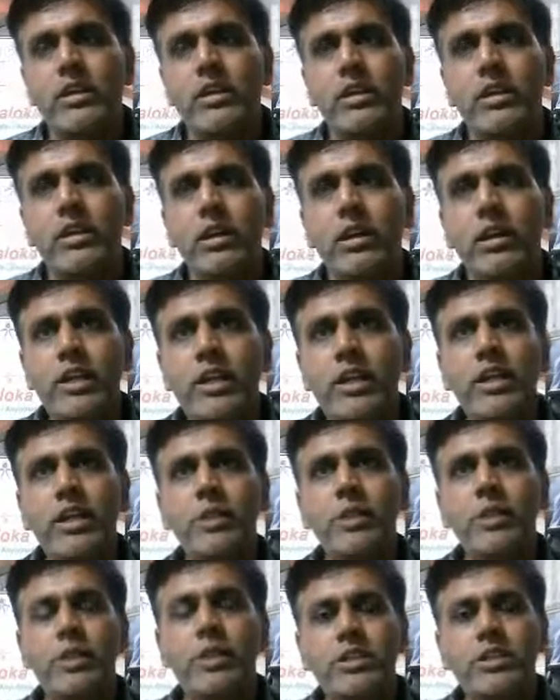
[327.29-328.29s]
the real
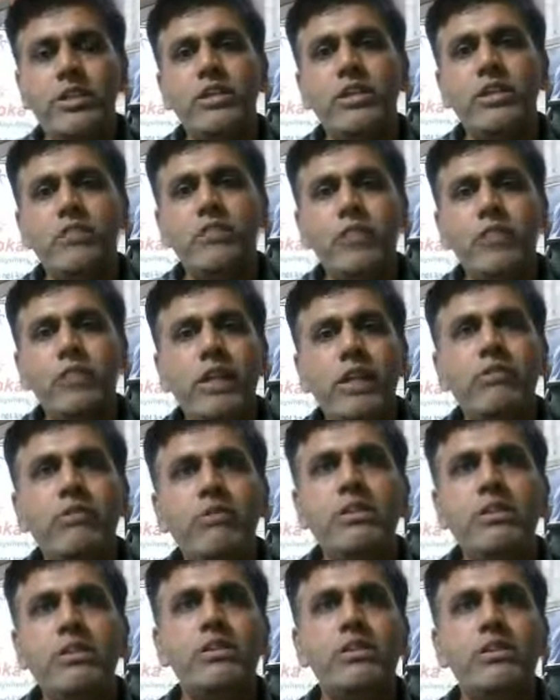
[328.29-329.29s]
innovation that we believe
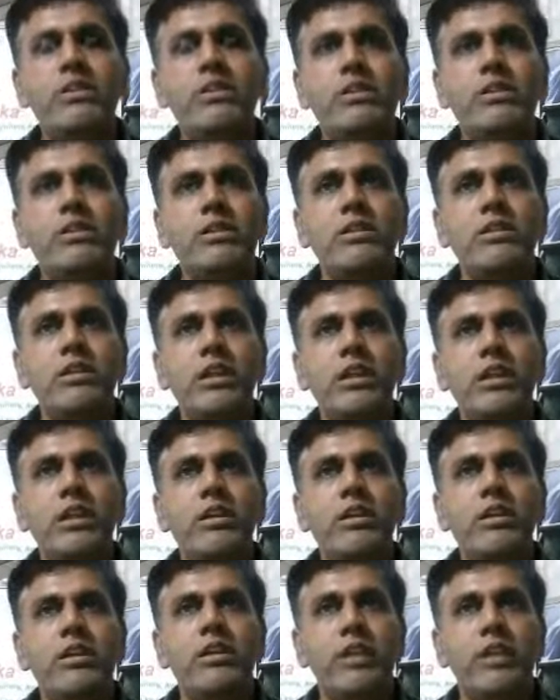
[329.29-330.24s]
is, is in the,